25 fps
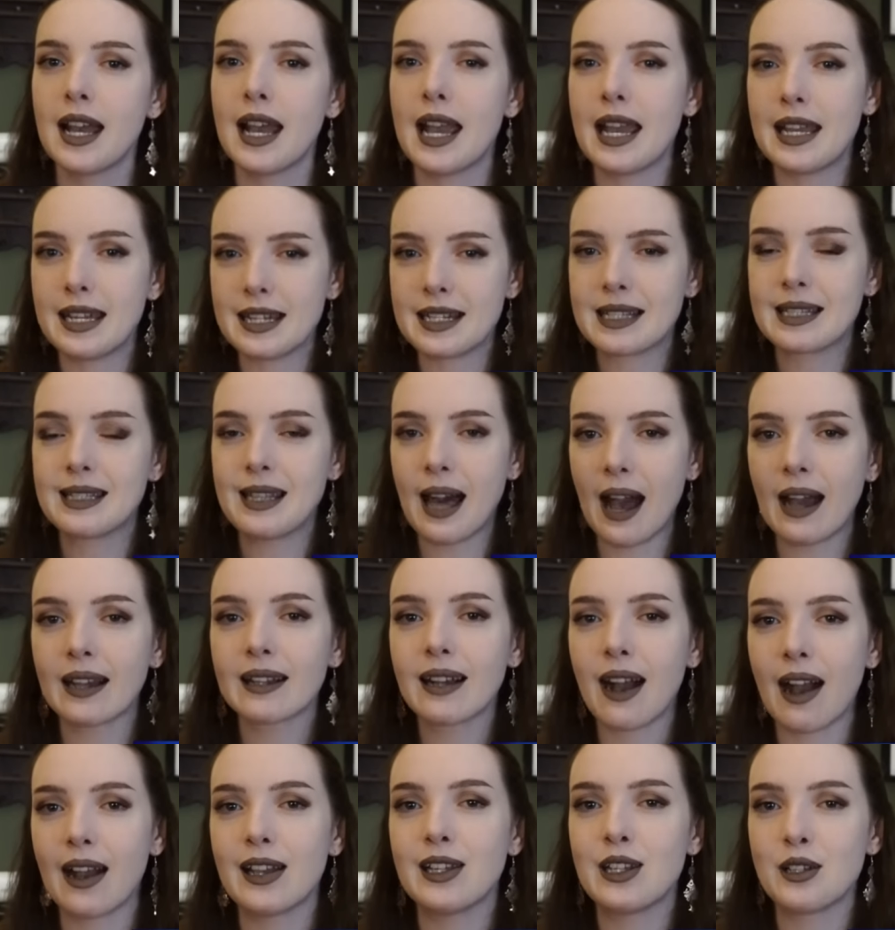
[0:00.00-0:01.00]
It is that
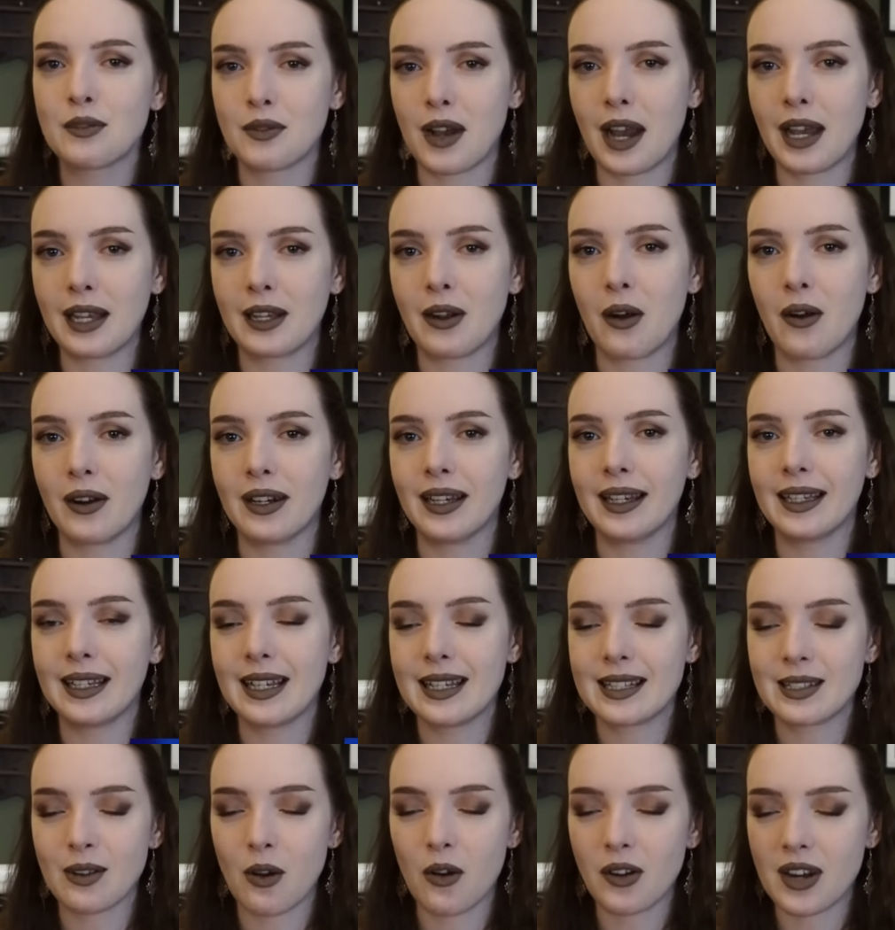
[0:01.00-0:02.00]
kind of iconic.
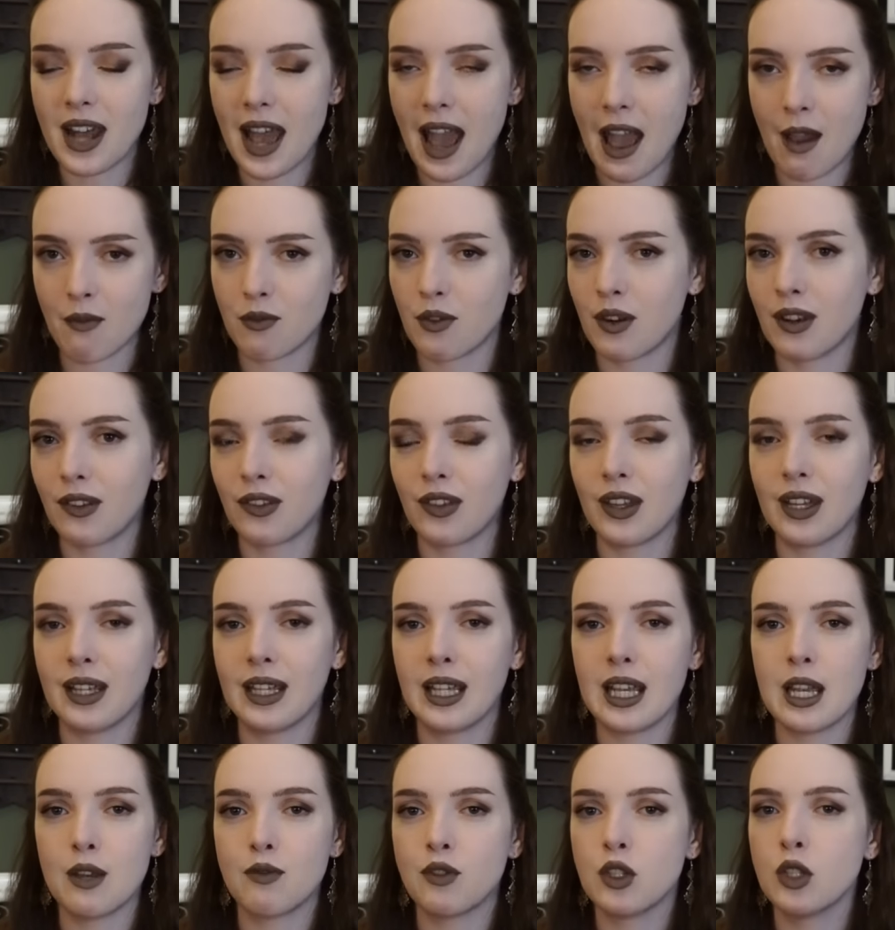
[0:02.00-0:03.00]
It's on
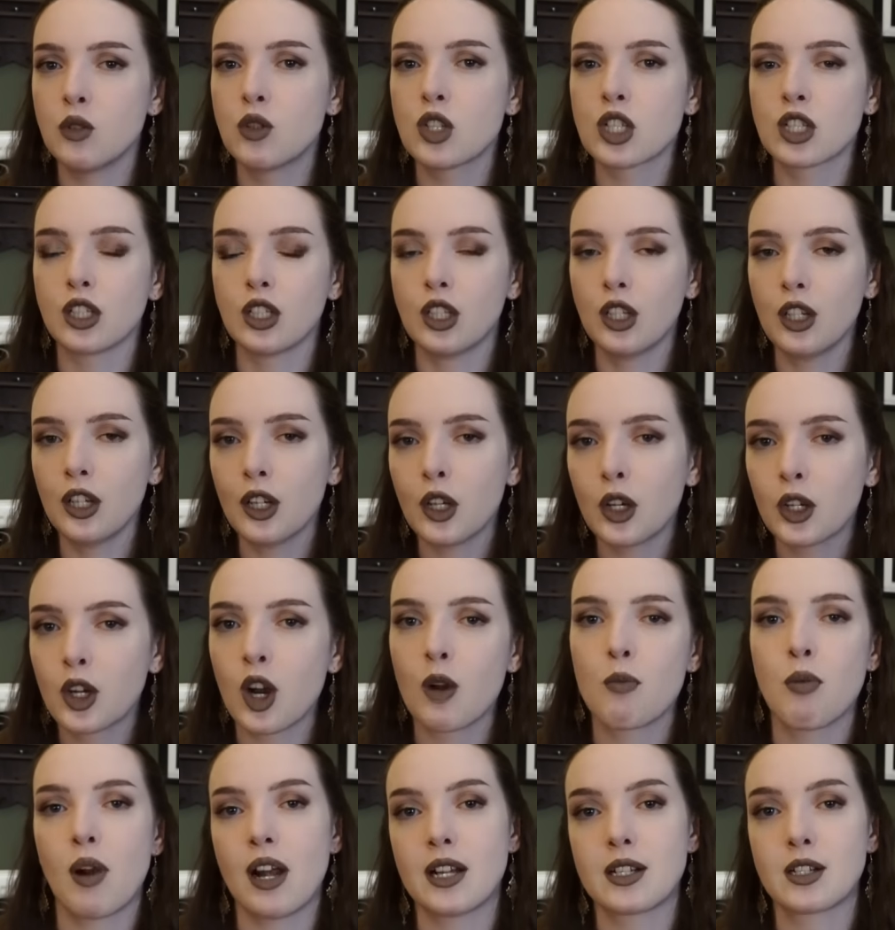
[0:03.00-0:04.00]
everything. If you just look
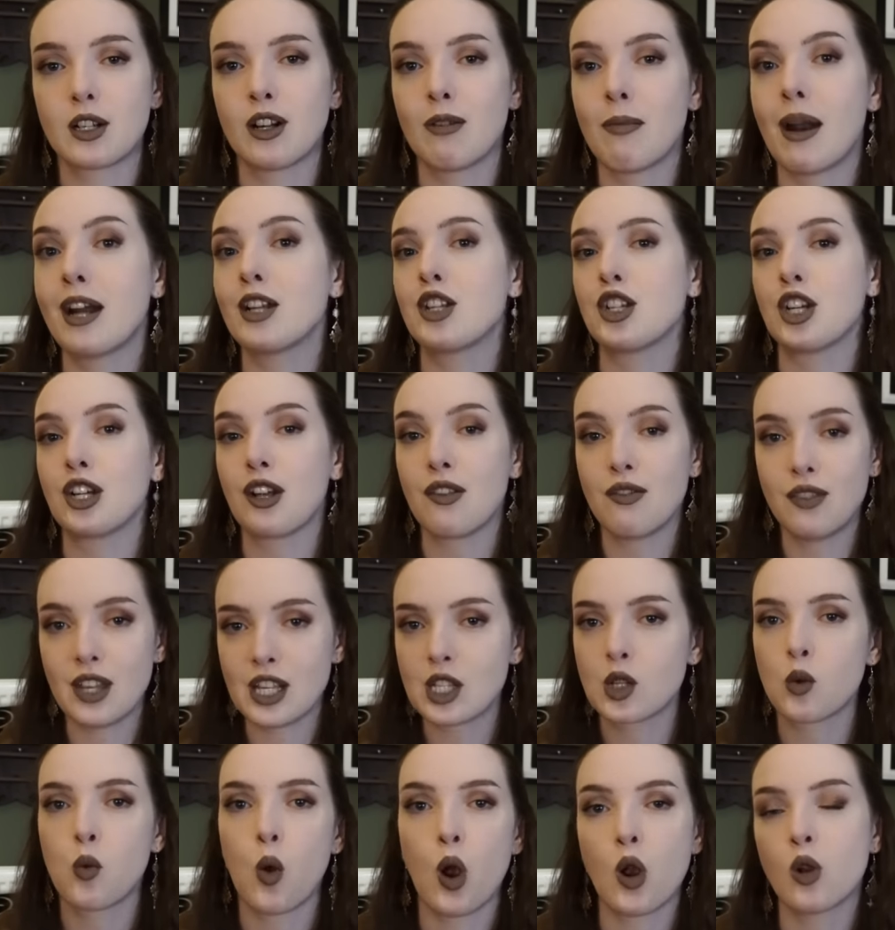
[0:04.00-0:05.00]
at Practical Magic,
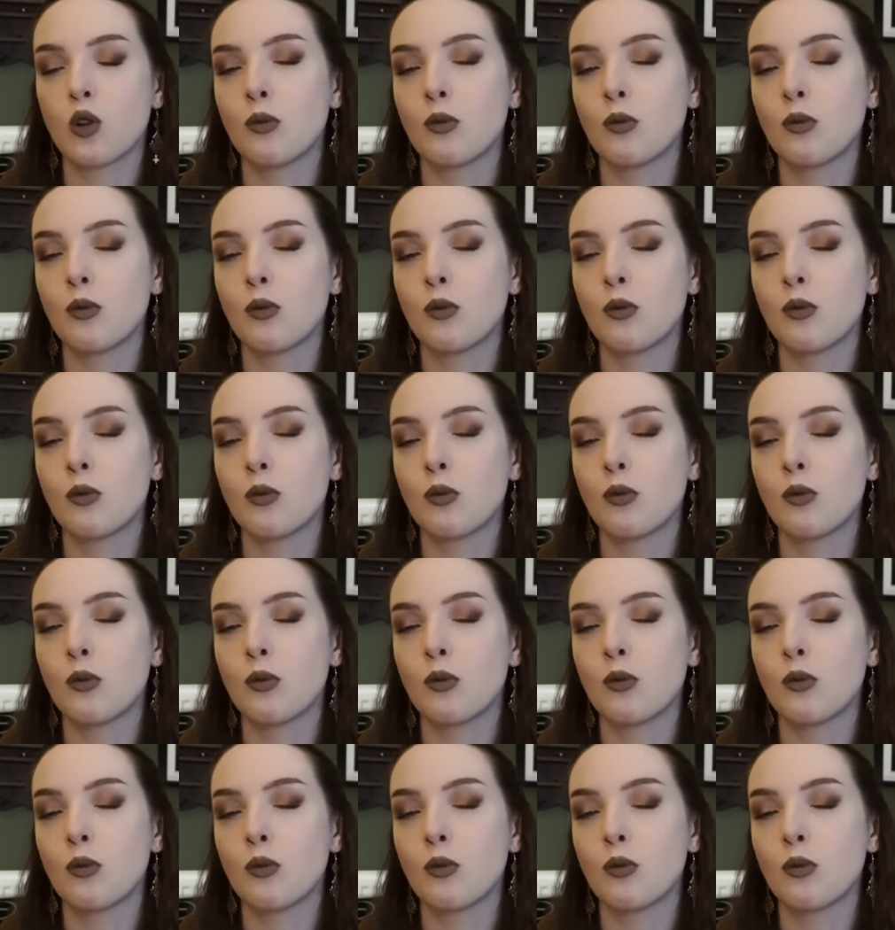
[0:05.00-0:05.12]
this quote